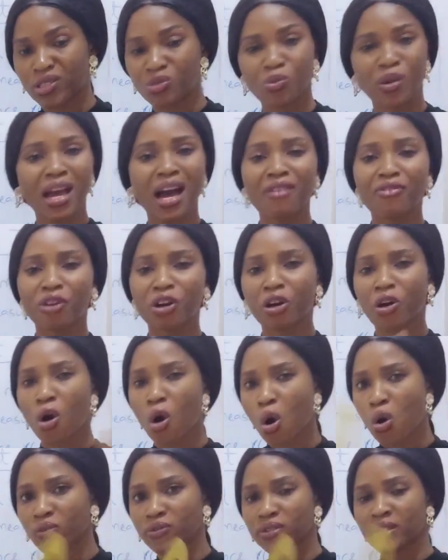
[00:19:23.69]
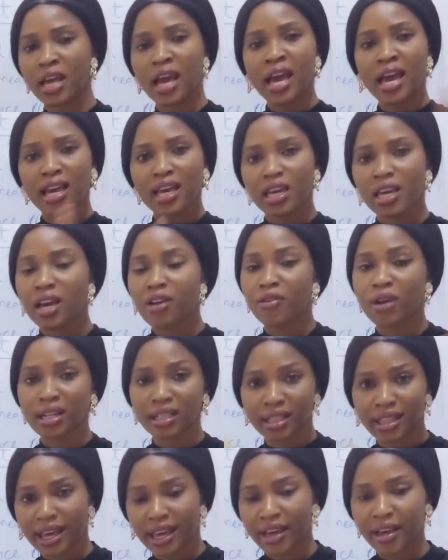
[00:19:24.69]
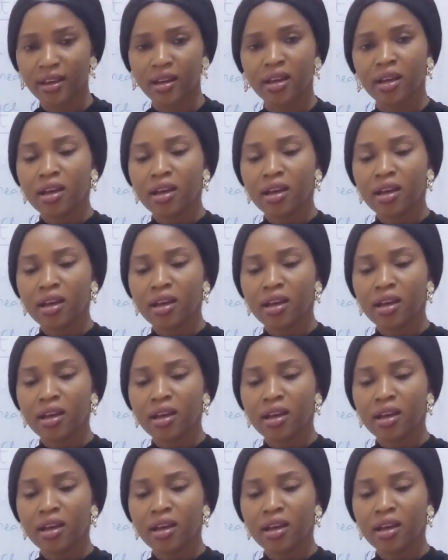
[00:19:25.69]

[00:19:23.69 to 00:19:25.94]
We have curves here and there.